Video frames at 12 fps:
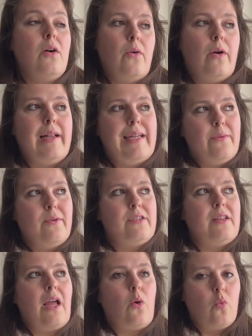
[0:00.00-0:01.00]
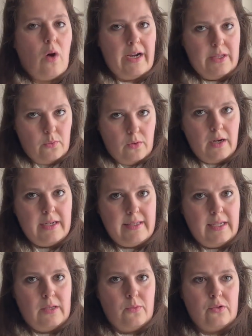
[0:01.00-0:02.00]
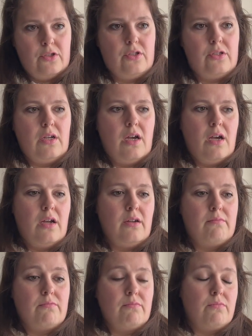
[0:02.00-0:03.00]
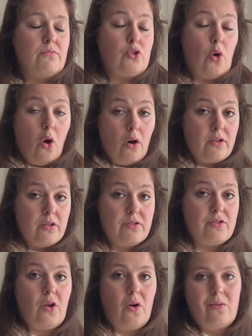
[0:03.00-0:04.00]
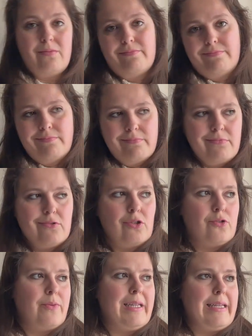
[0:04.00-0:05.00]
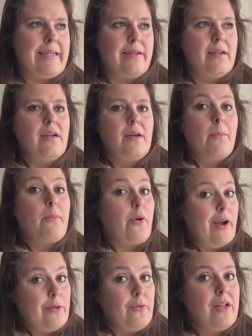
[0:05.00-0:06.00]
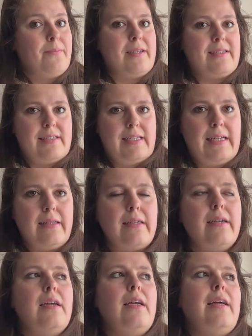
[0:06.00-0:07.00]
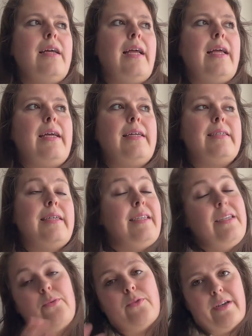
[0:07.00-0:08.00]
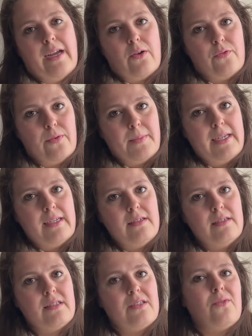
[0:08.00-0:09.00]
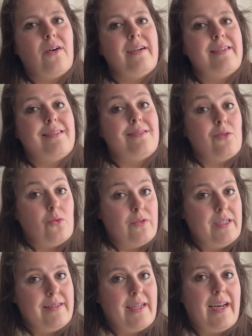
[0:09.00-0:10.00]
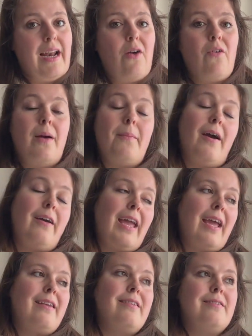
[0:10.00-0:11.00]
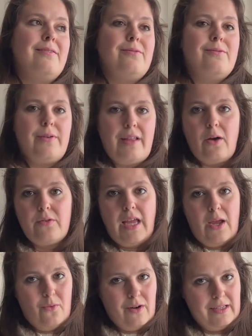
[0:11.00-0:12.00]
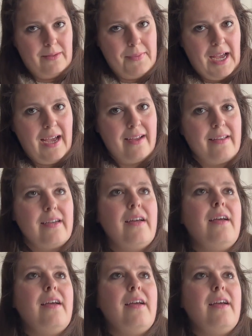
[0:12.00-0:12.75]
Well, it wasn't like white, it was chalk, so not really bright white, but still. And it didn't work out for me, so I sold it, and now I'm again without a white bag.